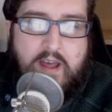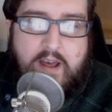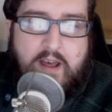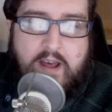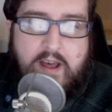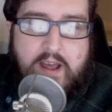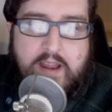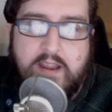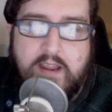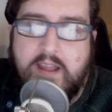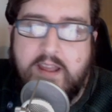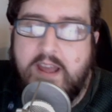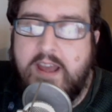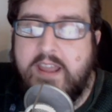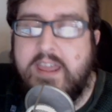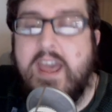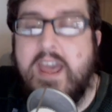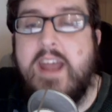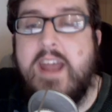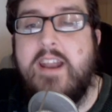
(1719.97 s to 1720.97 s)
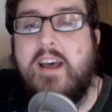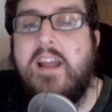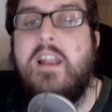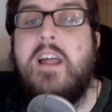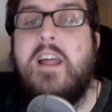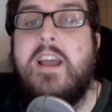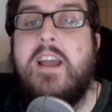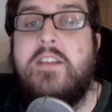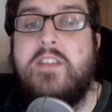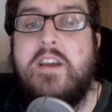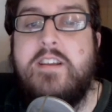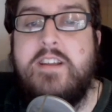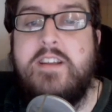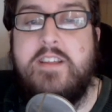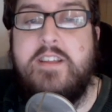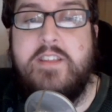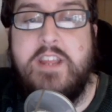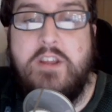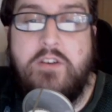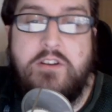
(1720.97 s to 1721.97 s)
like the idea
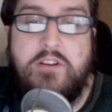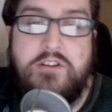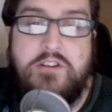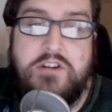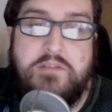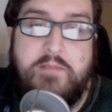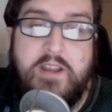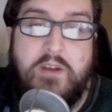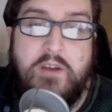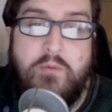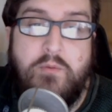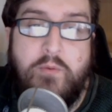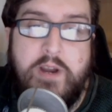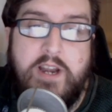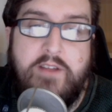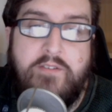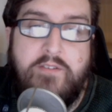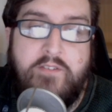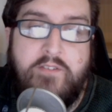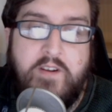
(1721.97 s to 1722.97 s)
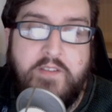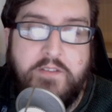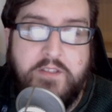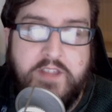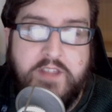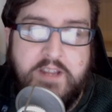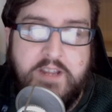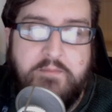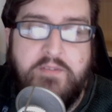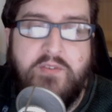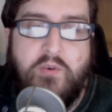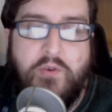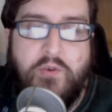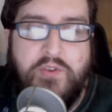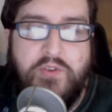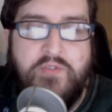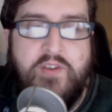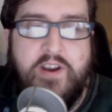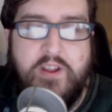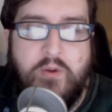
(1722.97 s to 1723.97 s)
that you can just make a really fun themed
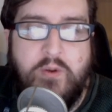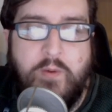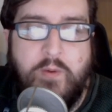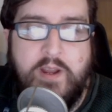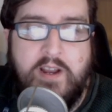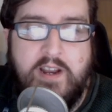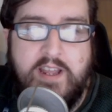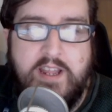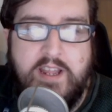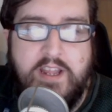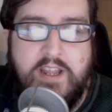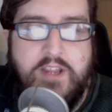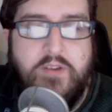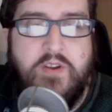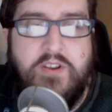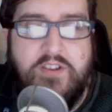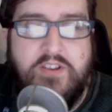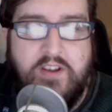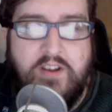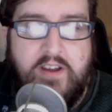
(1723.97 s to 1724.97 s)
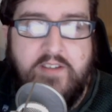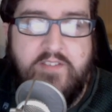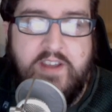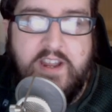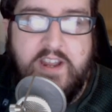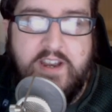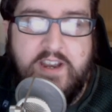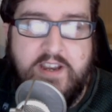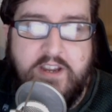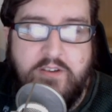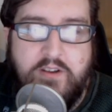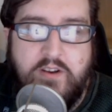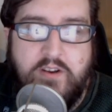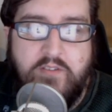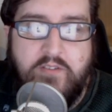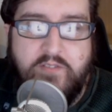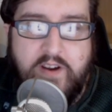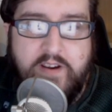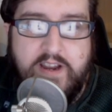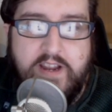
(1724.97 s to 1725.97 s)
force very quickly. You can dive in, you
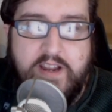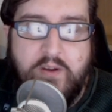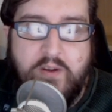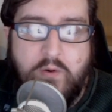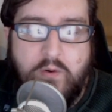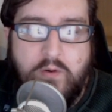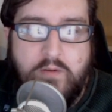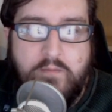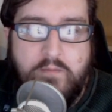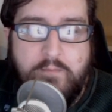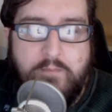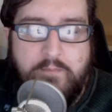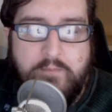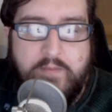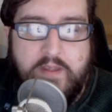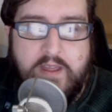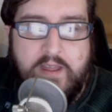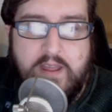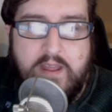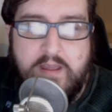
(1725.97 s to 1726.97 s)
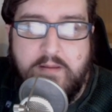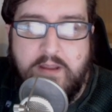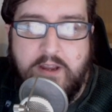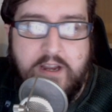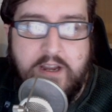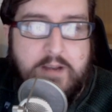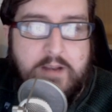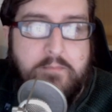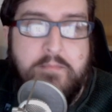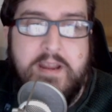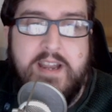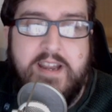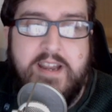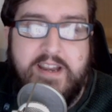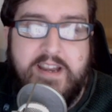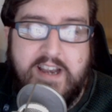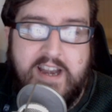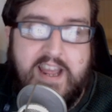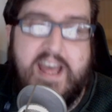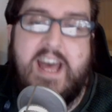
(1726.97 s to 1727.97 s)
can
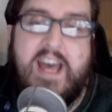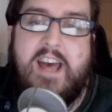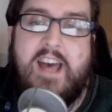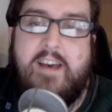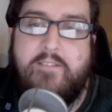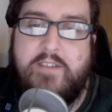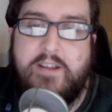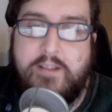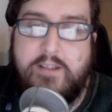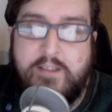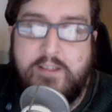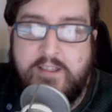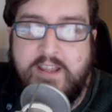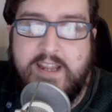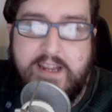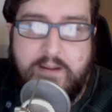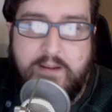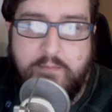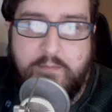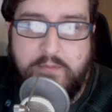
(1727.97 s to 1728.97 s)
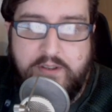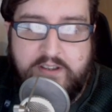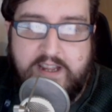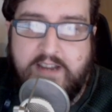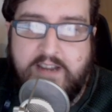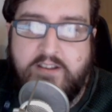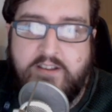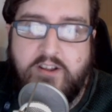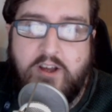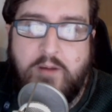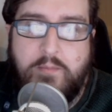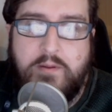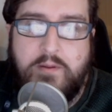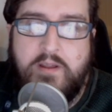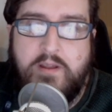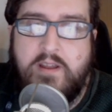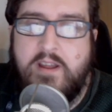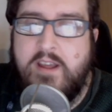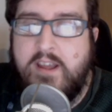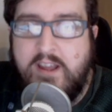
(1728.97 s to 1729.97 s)
immediately have a theme set up
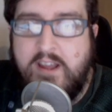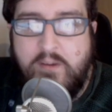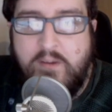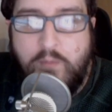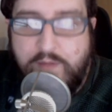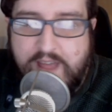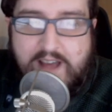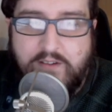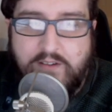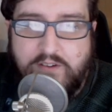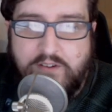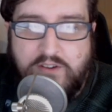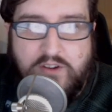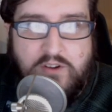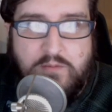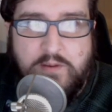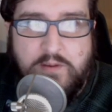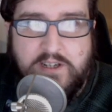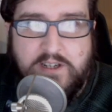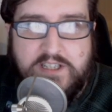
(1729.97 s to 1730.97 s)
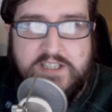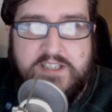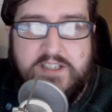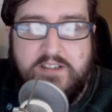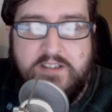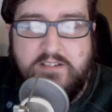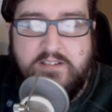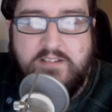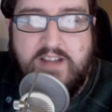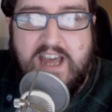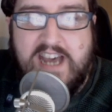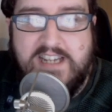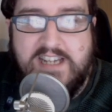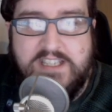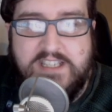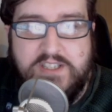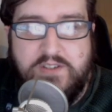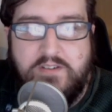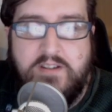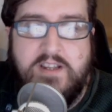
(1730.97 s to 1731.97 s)
without too much
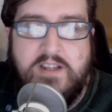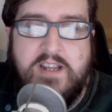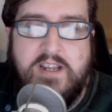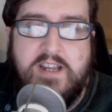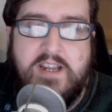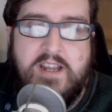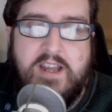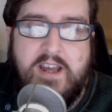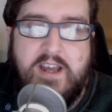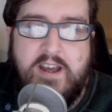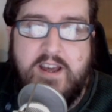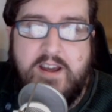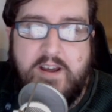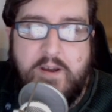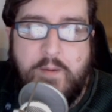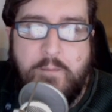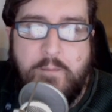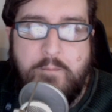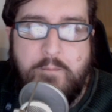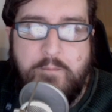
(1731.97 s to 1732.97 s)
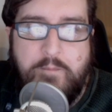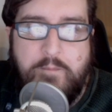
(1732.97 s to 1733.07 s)
hassle. I'm